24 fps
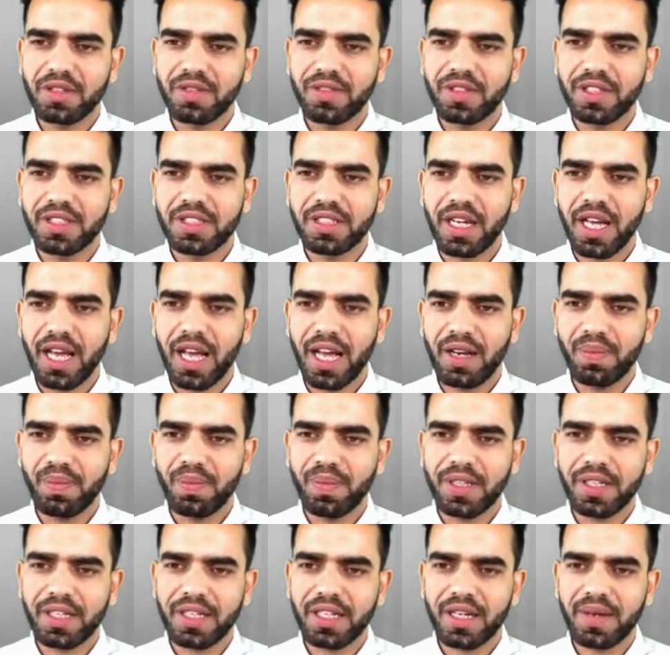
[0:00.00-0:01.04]
which help
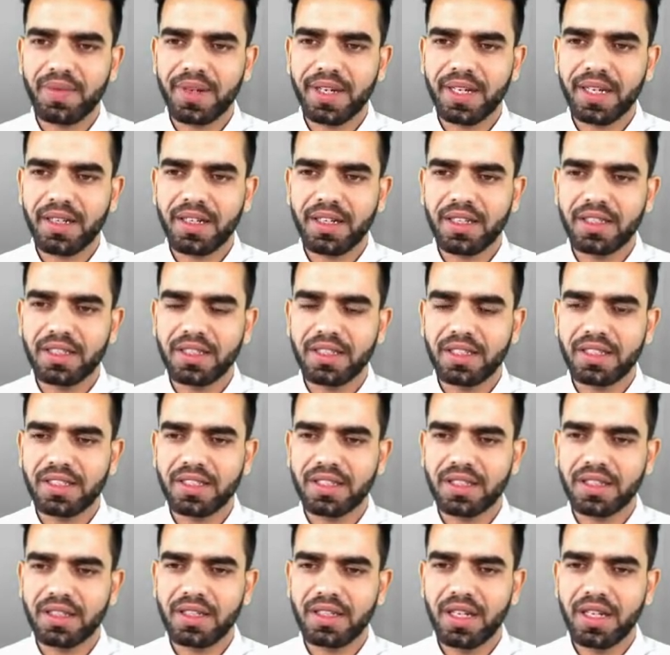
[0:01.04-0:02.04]
in the chemical digestion,